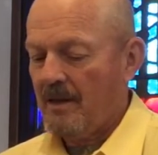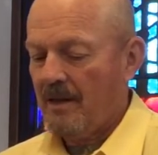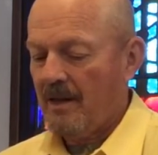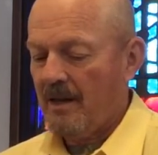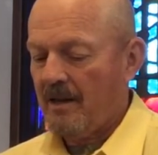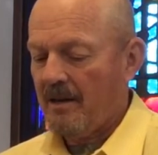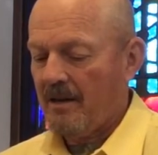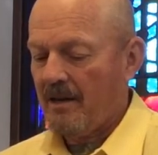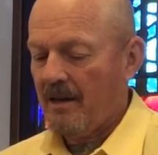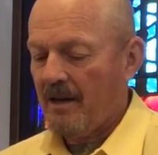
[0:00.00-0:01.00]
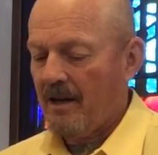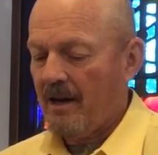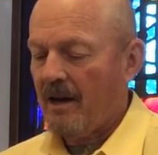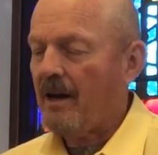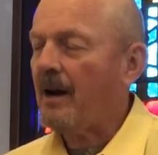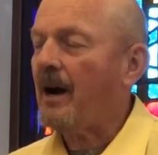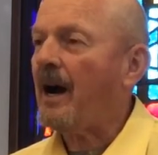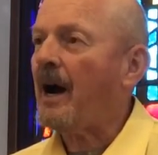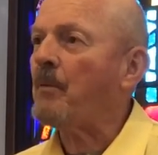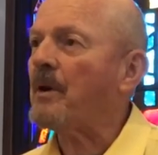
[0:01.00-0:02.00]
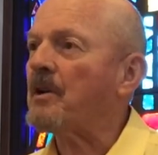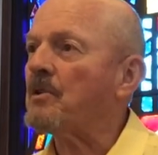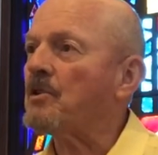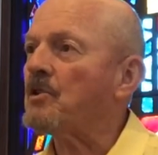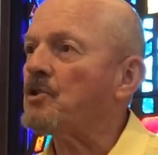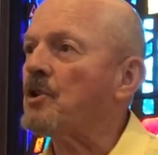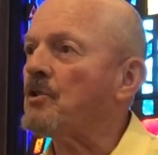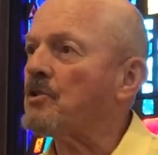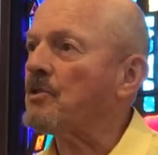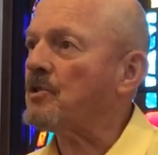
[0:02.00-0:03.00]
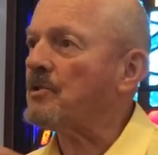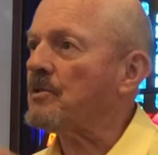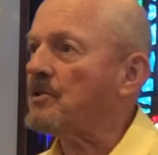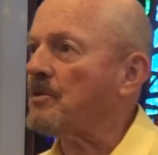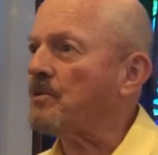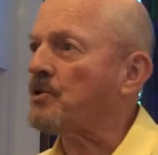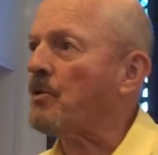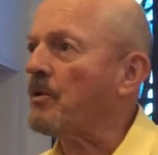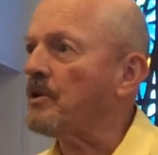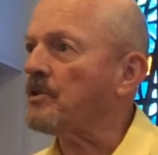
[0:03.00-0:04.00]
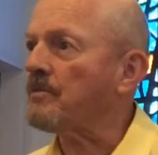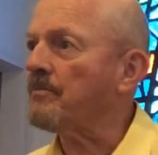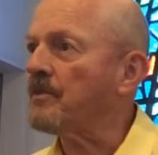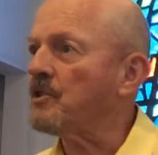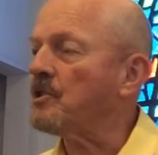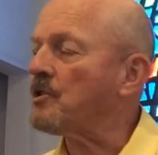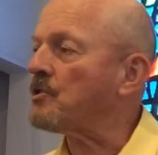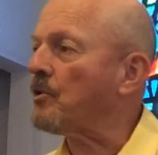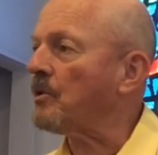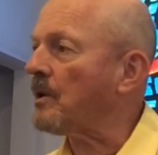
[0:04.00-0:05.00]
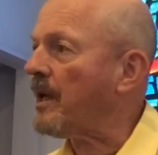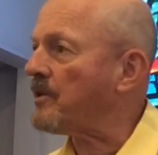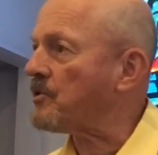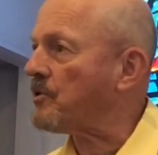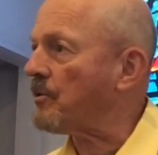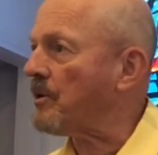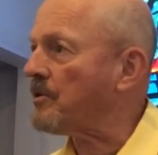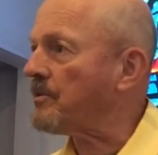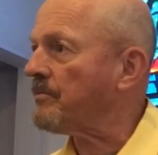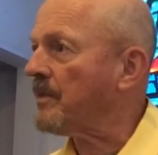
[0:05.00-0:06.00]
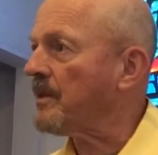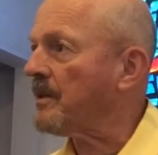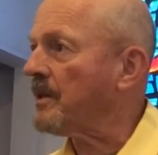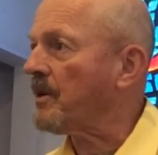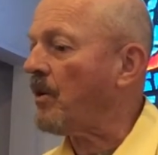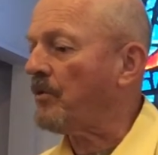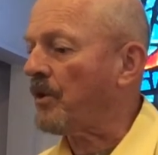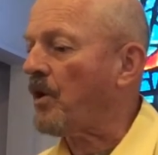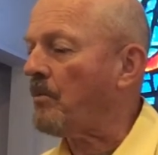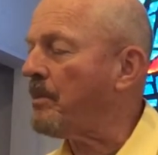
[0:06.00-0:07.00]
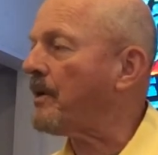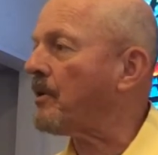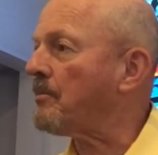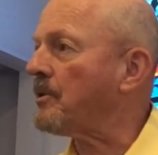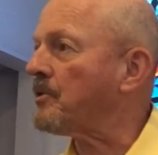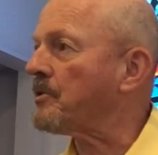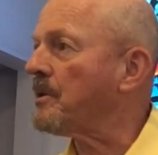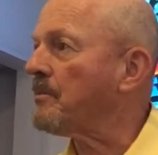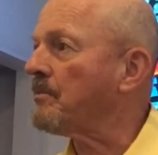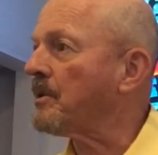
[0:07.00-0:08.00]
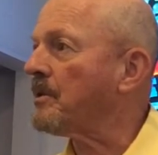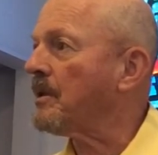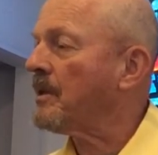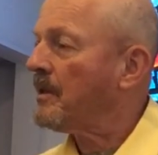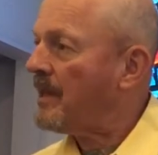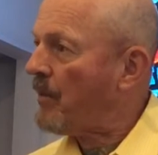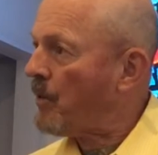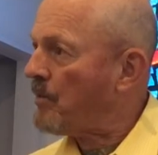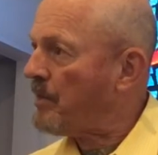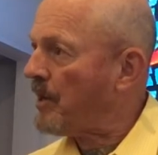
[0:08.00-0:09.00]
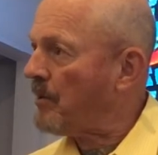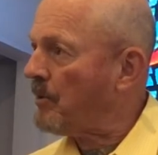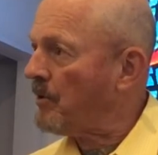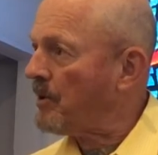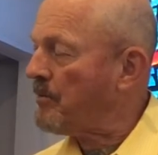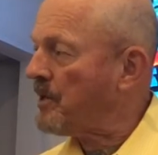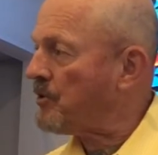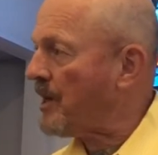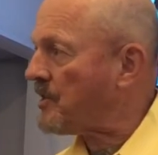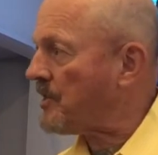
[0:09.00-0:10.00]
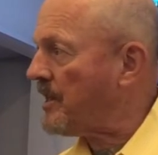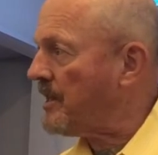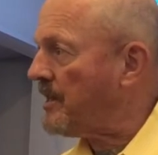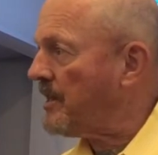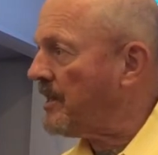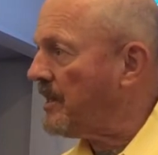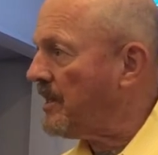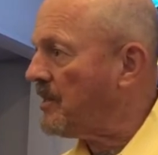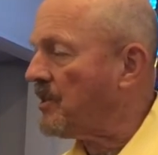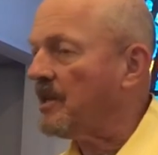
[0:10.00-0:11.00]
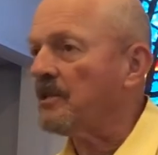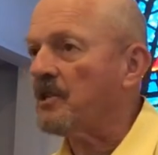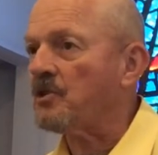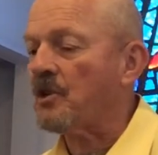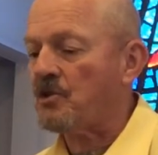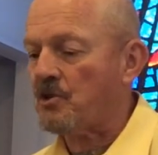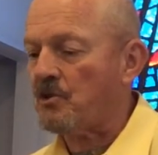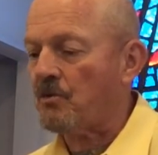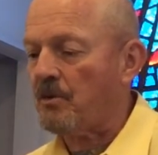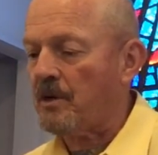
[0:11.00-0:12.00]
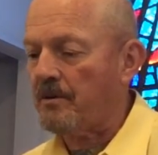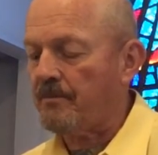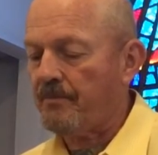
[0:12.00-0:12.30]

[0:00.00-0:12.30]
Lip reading: and I want to share some stories. Jesus told a lot of stories. They're called parables, but that word parable can be translated into English as story.